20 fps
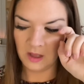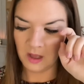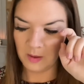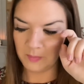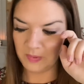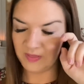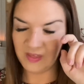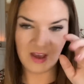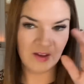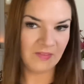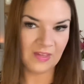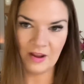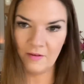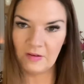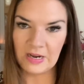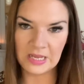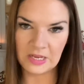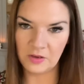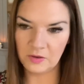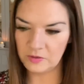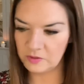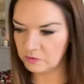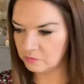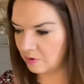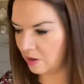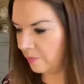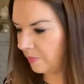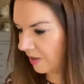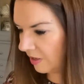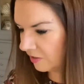But they're really good as
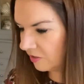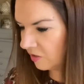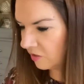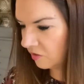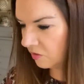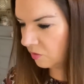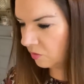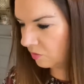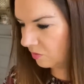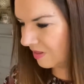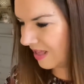well. But I just thought,